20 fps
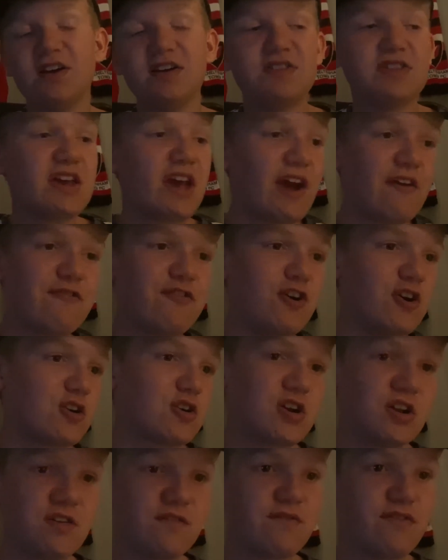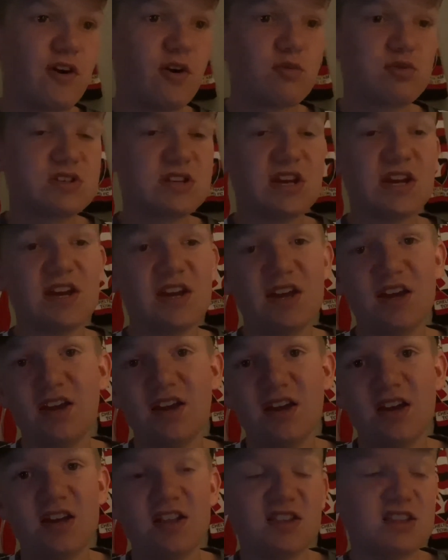The effort, couldn't fault it.
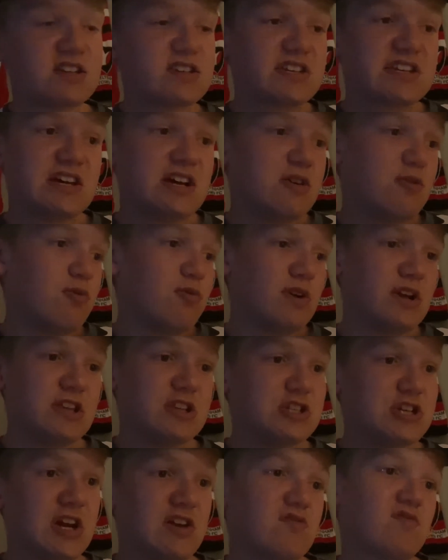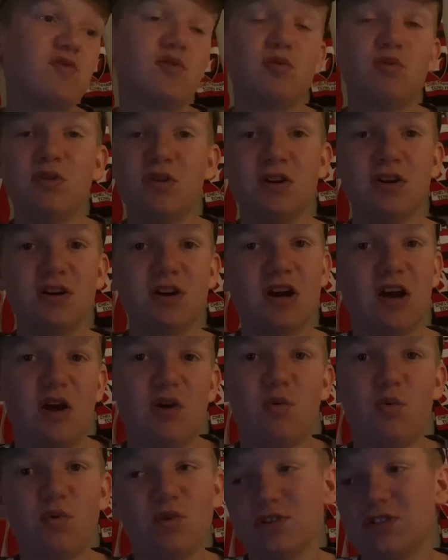The skill in general
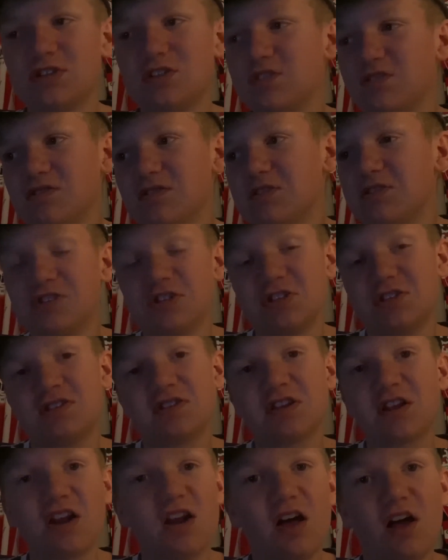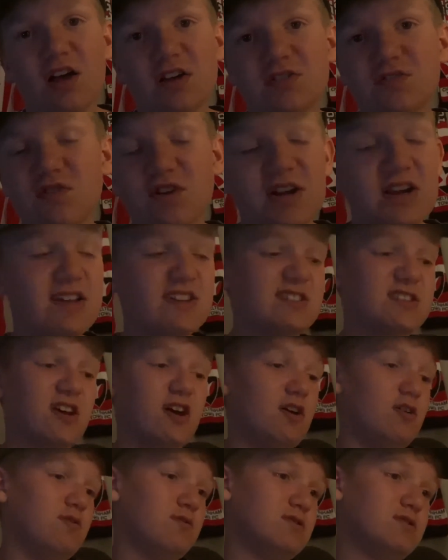was just class, really.
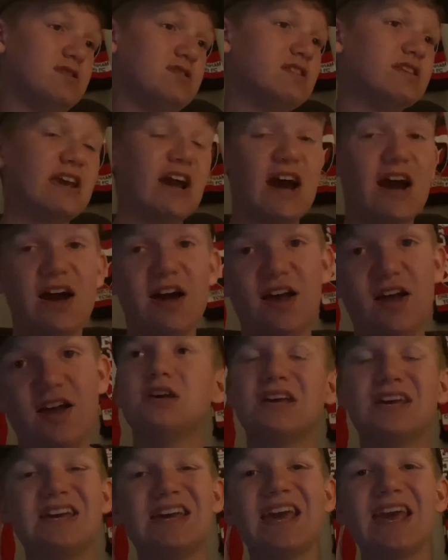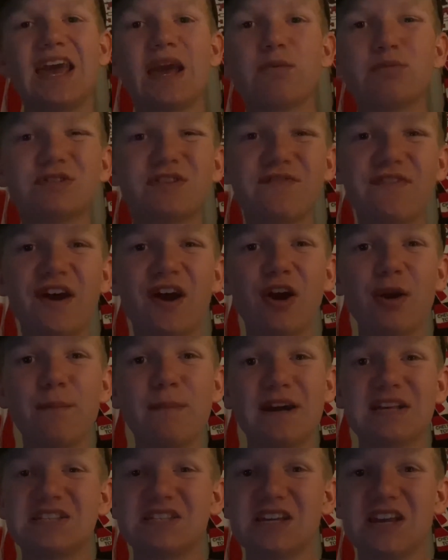So, yeah. It was a very
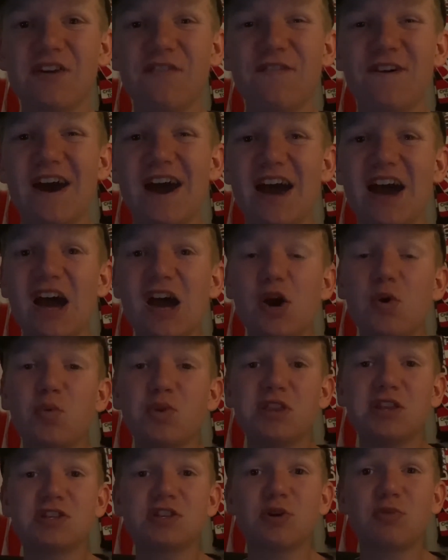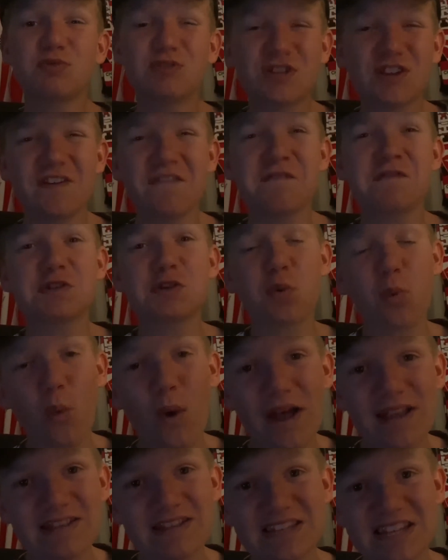messy affair with a total of
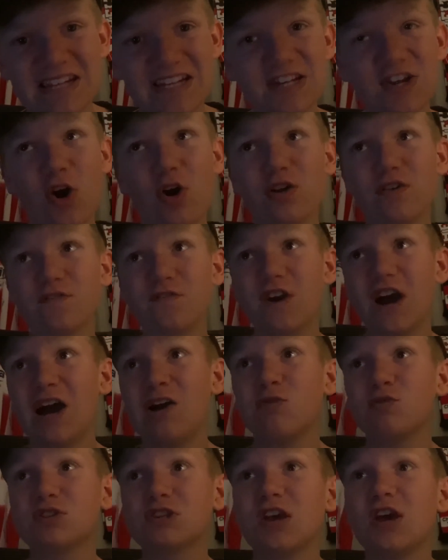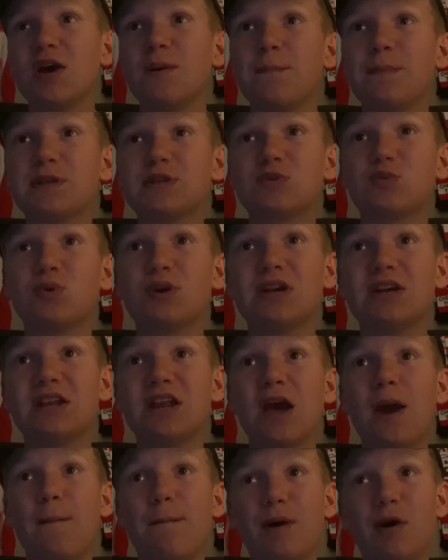29 fouls between
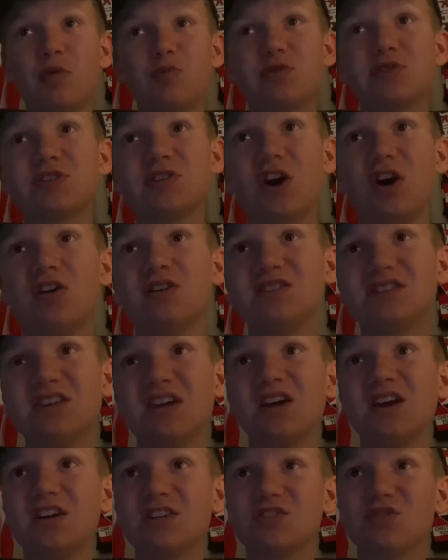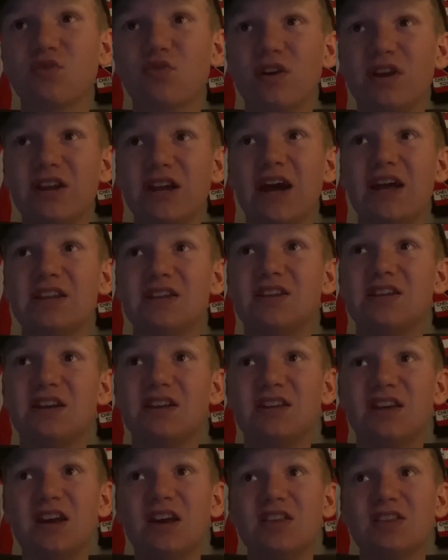both sides, as Orient ended
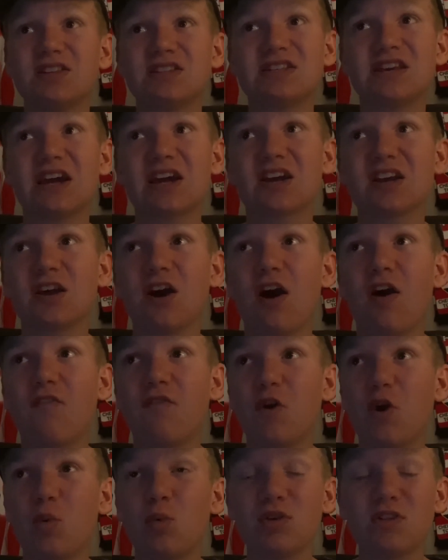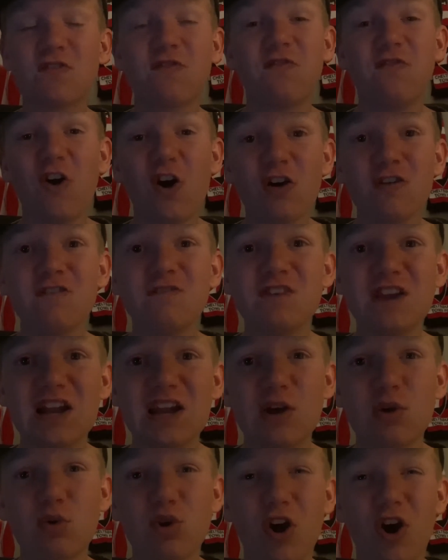the second half with 5
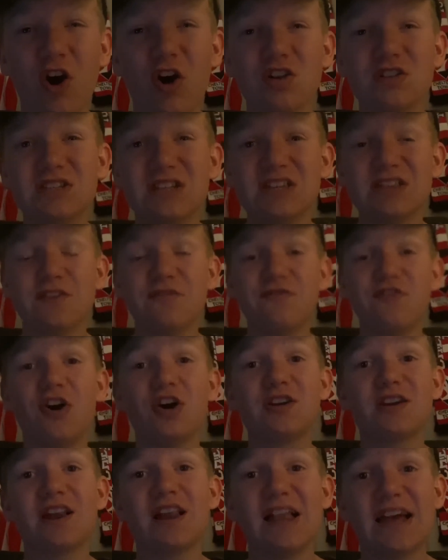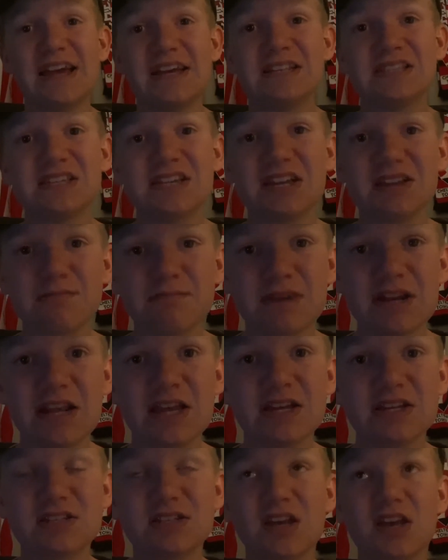yellow cards in the final 18
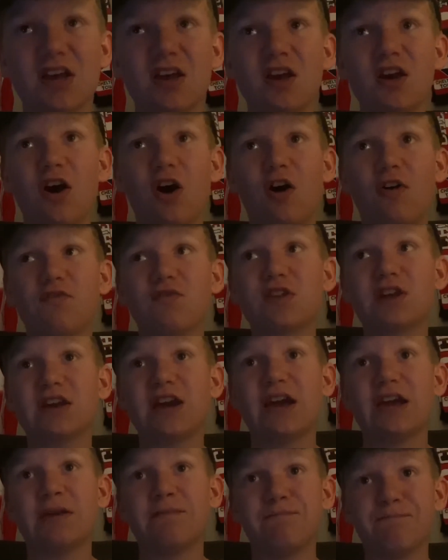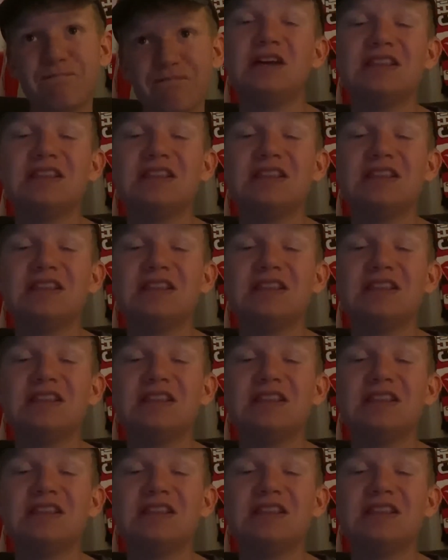minutes of the game.